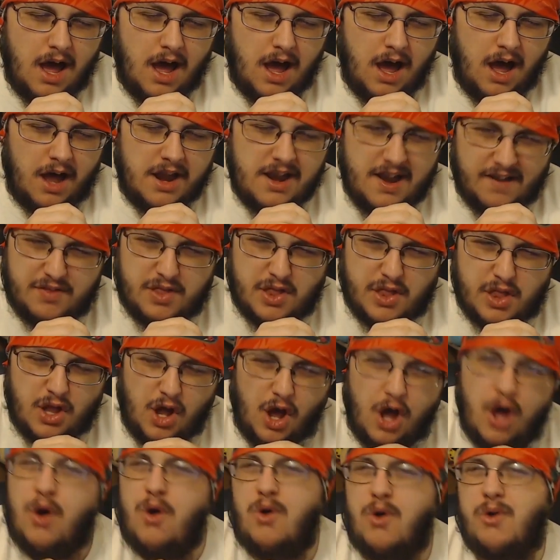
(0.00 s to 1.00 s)
Enough
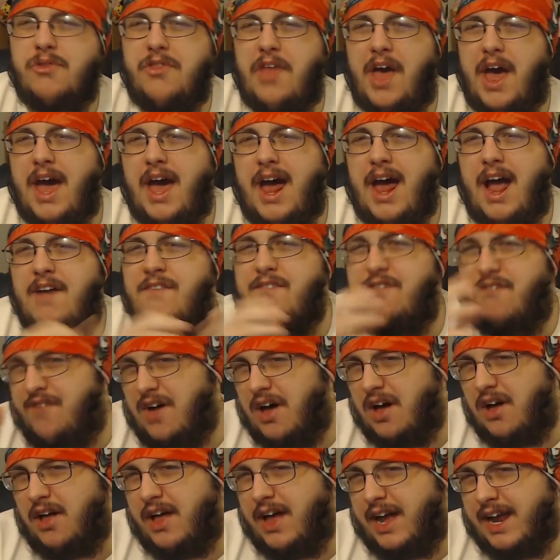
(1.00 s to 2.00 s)
so that I
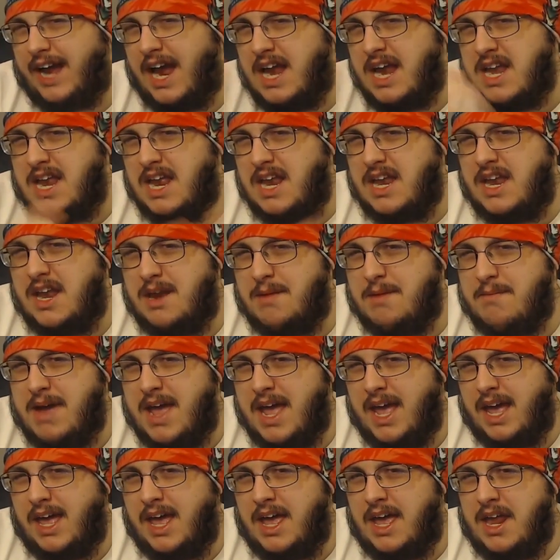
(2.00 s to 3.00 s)
felt like I needed to
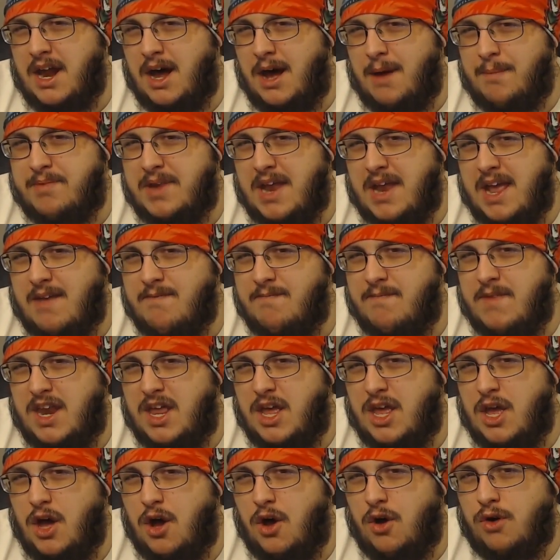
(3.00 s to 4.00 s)
make an update
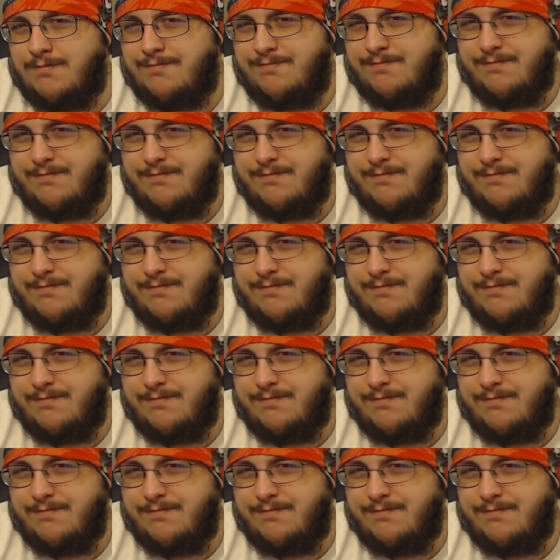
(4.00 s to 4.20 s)
video,